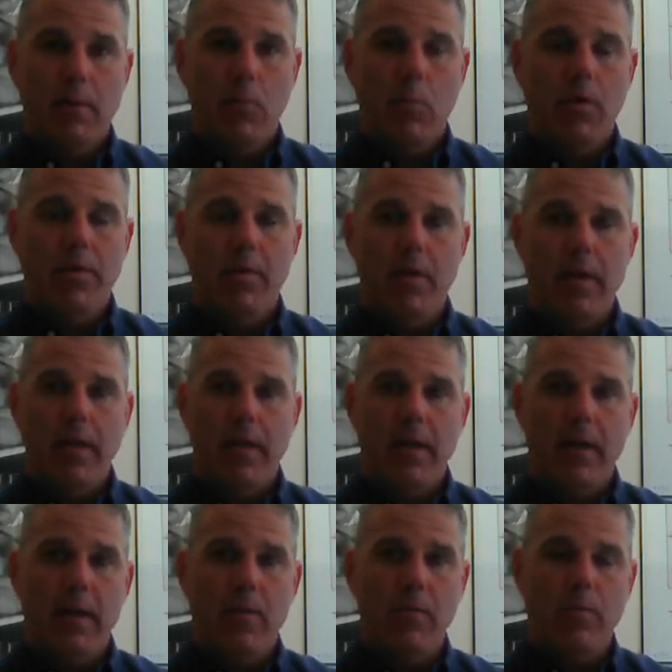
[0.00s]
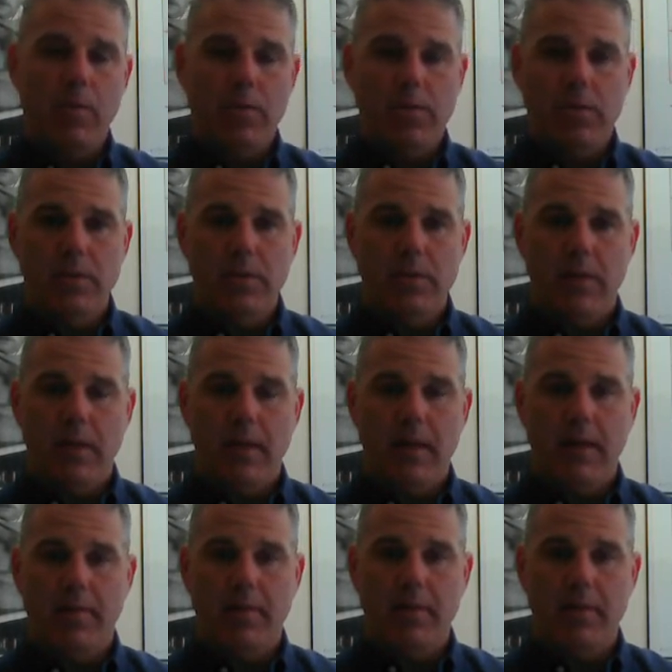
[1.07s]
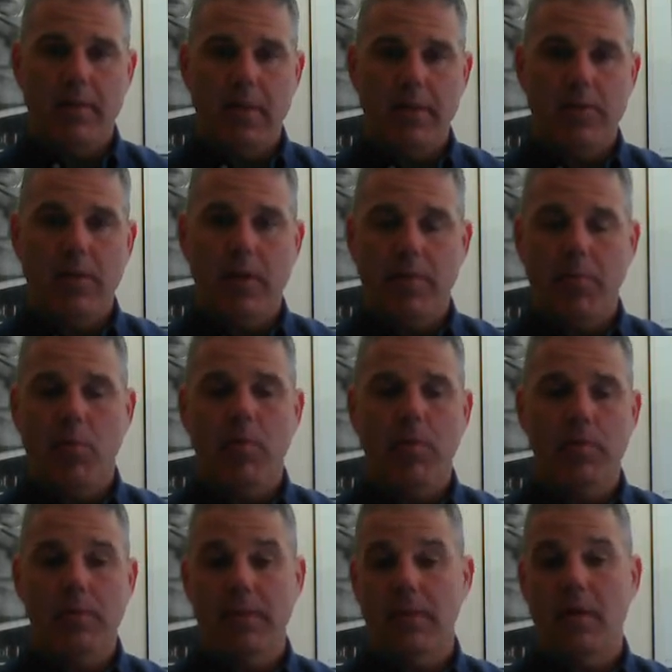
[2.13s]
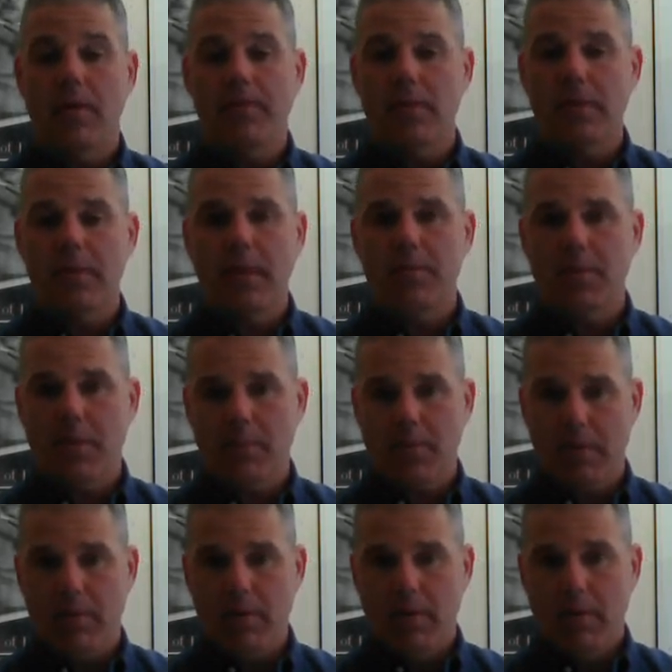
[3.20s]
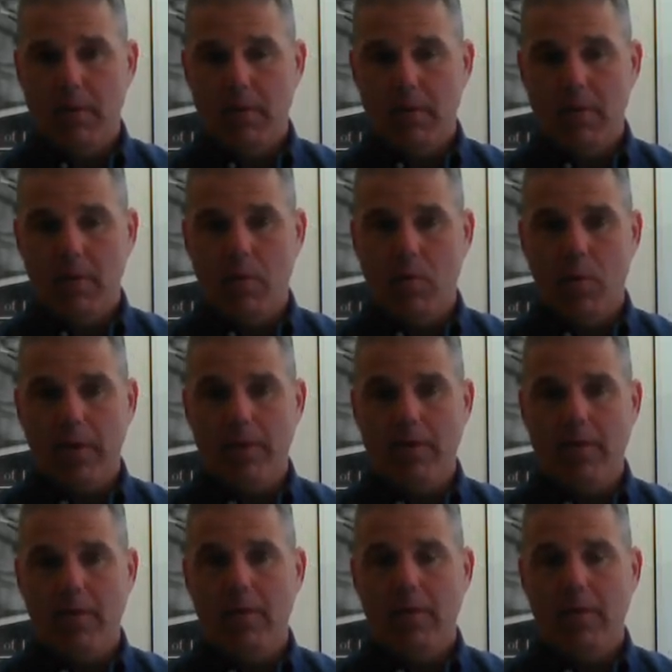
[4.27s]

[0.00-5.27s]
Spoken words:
where they're hanging out, which is in a lot of these electronic portals, and oftentimes can be quite